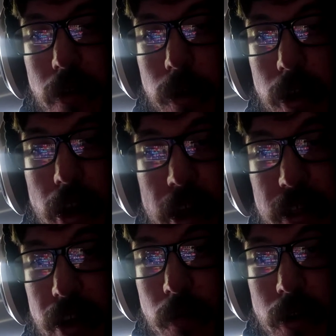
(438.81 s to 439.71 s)
little bit. I
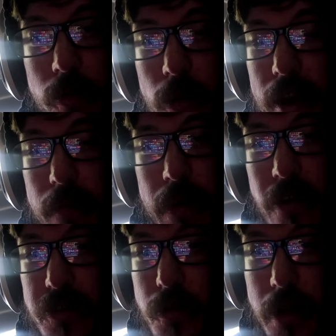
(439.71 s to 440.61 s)
think I'm gonna wait
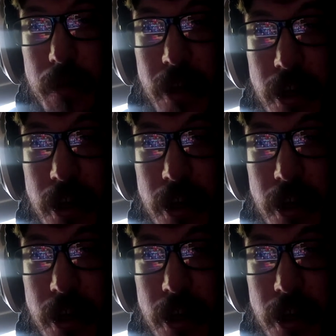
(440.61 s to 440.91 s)
about 20